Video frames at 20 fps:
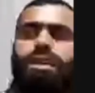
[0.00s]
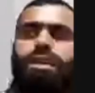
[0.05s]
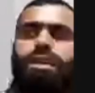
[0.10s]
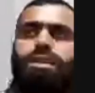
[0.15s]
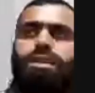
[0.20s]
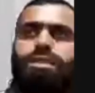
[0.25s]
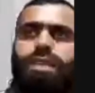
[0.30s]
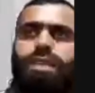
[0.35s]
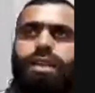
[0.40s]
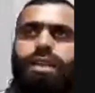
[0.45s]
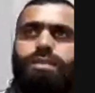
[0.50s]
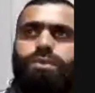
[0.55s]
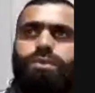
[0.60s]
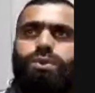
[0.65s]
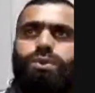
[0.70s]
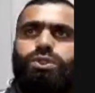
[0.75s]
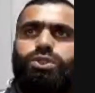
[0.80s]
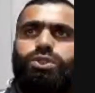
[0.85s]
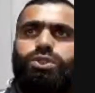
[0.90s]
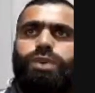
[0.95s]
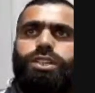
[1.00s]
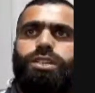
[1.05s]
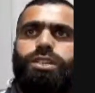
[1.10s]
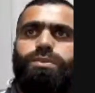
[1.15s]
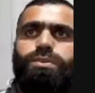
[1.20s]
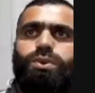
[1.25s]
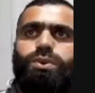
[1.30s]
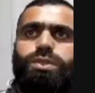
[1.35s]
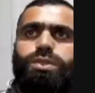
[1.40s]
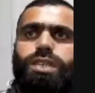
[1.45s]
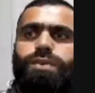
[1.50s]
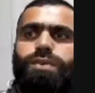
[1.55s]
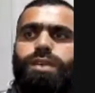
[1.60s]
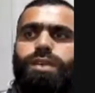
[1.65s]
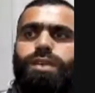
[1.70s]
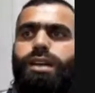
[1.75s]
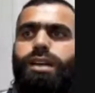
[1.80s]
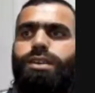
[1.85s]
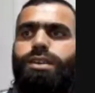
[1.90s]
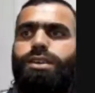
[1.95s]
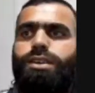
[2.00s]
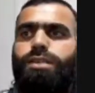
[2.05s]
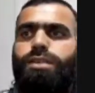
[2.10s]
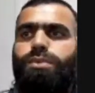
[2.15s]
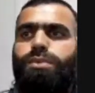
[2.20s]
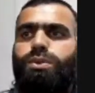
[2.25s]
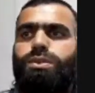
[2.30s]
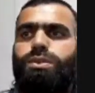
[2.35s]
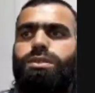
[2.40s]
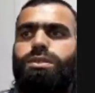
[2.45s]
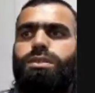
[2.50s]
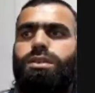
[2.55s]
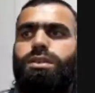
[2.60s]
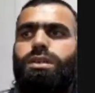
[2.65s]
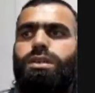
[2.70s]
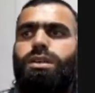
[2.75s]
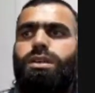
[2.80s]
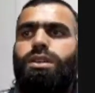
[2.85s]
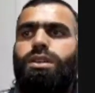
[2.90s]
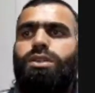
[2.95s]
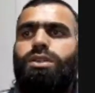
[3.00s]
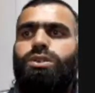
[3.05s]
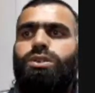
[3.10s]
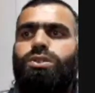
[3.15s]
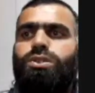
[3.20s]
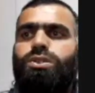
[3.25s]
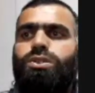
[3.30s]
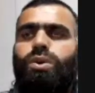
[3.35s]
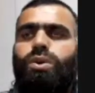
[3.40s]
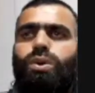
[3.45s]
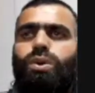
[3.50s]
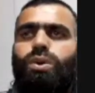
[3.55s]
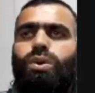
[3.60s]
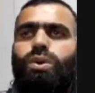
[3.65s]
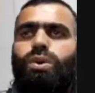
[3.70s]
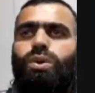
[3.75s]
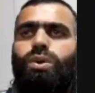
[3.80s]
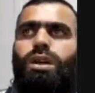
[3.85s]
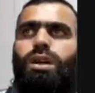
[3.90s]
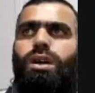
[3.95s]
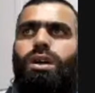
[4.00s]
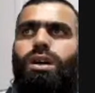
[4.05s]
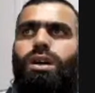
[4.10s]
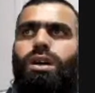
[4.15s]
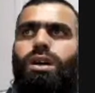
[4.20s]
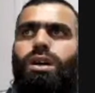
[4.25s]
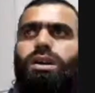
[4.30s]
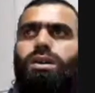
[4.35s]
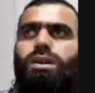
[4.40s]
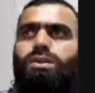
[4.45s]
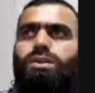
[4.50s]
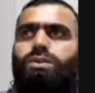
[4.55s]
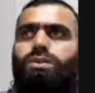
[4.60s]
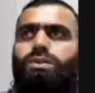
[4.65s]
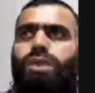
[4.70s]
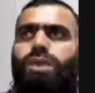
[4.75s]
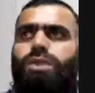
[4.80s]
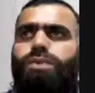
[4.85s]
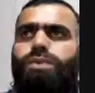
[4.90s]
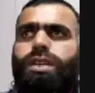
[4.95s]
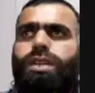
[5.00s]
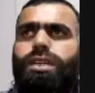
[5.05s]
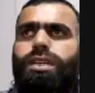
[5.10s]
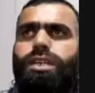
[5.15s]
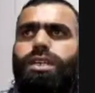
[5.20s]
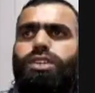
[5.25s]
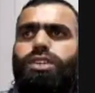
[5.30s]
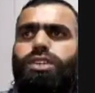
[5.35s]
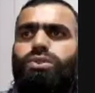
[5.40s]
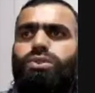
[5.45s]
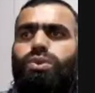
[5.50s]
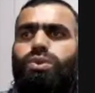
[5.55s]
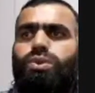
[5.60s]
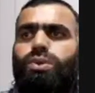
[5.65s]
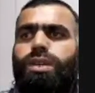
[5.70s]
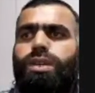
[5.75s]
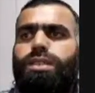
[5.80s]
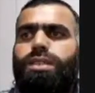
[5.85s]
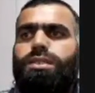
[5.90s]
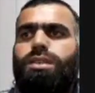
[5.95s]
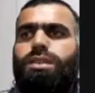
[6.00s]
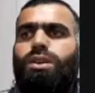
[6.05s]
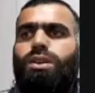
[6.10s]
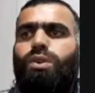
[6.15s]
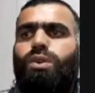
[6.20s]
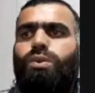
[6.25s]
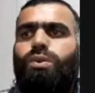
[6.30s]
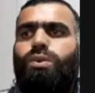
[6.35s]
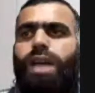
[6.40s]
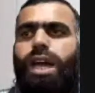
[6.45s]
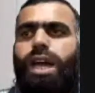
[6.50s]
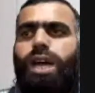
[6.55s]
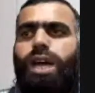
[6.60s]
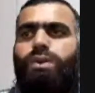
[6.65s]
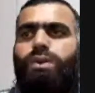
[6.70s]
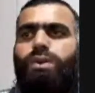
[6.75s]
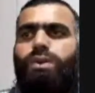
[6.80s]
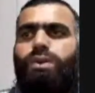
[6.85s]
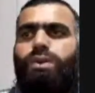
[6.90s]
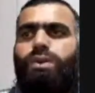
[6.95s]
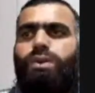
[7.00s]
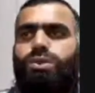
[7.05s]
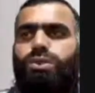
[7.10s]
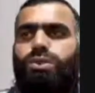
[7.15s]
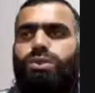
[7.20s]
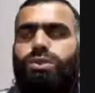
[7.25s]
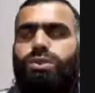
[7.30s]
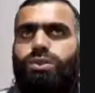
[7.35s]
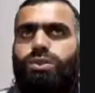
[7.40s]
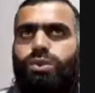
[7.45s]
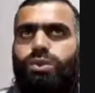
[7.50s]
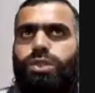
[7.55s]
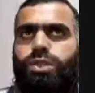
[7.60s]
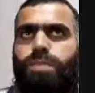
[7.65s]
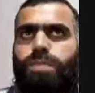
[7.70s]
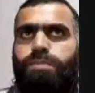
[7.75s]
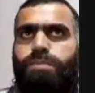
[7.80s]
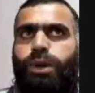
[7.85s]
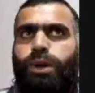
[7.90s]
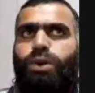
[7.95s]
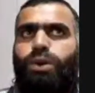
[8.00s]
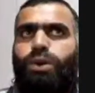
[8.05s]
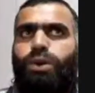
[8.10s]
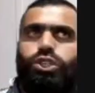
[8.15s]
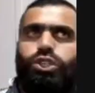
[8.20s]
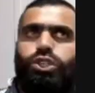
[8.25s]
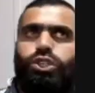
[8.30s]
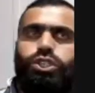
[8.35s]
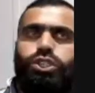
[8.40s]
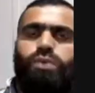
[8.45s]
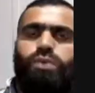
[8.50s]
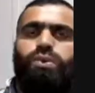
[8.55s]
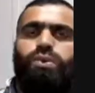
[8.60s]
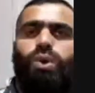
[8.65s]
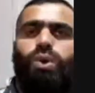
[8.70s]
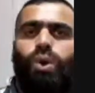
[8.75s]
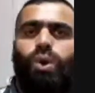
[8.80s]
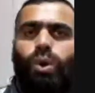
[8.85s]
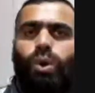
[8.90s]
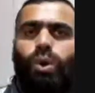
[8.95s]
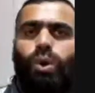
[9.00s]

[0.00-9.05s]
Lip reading: 10 books, 20 books, even 100 books. So what we need to do is we have to do the pedagogy of hope.